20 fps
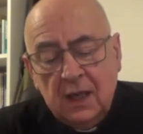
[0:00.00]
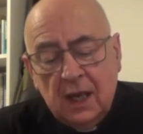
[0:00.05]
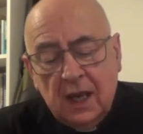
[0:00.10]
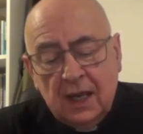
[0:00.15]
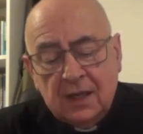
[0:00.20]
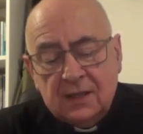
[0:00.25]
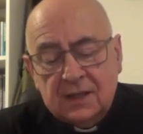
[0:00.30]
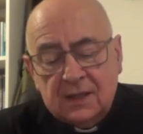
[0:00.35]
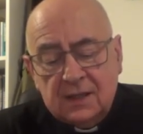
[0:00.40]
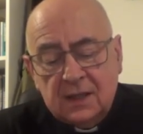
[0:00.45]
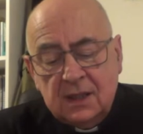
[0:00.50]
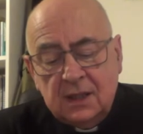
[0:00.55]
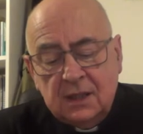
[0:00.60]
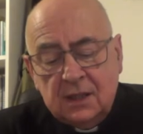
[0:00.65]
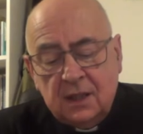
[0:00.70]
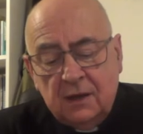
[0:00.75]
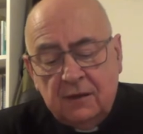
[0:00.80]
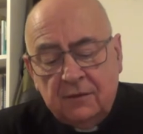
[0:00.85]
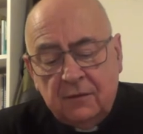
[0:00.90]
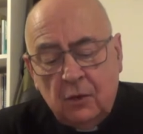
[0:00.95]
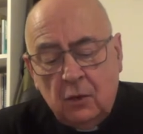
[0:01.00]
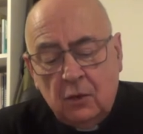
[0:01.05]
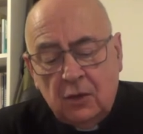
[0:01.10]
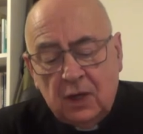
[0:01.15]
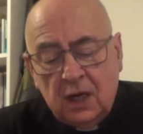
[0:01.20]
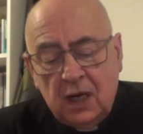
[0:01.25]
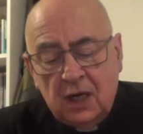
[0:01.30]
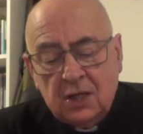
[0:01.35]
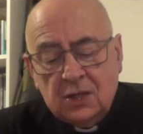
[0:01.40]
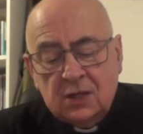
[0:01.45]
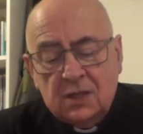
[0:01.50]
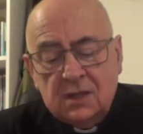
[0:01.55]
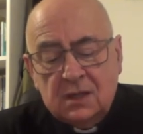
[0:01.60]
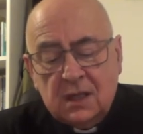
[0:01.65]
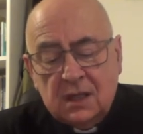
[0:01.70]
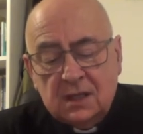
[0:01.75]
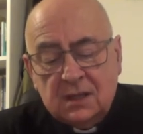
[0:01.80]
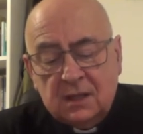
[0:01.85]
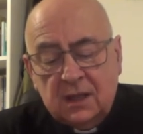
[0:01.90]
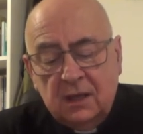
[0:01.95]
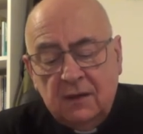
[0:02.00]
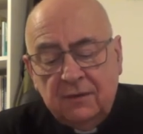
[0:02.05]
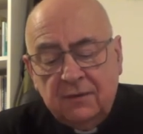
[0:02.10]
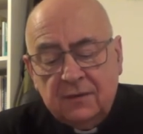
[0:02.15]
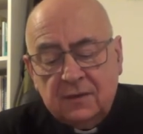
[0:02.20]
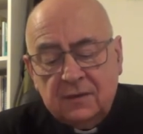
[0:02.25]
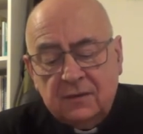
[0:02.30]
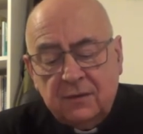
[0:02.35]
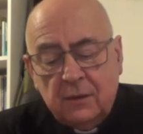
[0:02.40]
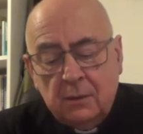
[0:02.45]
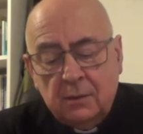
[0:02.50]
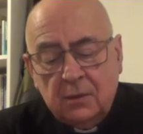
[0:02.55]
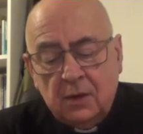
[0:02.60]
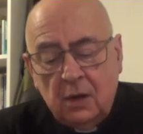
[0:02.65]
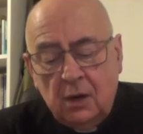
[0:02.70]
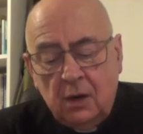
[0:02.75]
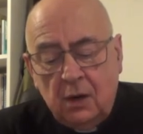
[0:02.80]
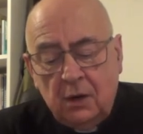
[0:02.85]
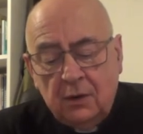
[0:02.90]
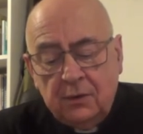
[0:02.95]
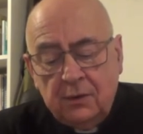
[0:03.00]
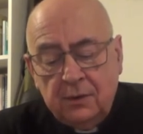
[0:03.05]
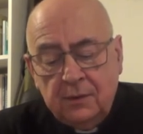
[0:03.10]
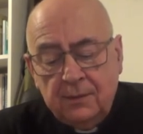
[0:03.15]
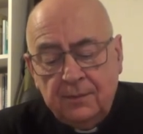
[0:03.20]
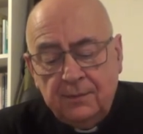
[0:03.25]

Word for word: and see their vocations as gifts from God.